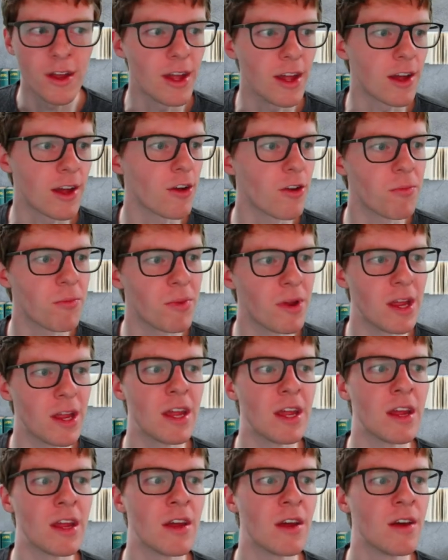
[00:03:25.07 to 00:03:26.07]
It could
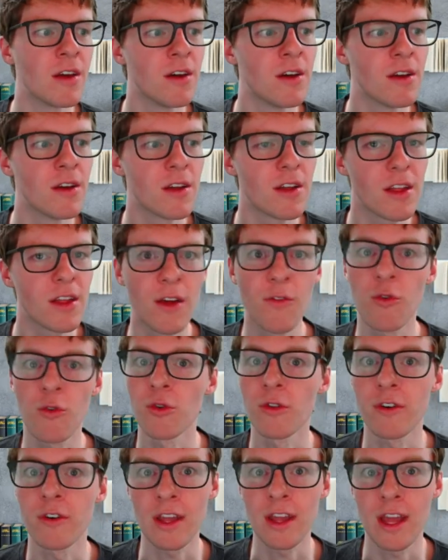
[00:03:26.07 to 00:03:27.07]
be, if
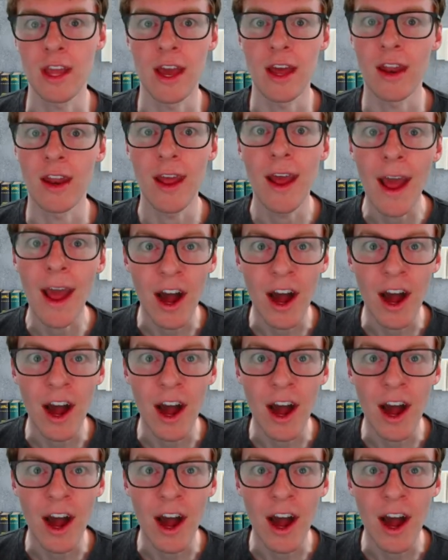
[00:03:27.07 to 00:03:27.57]
we're looking at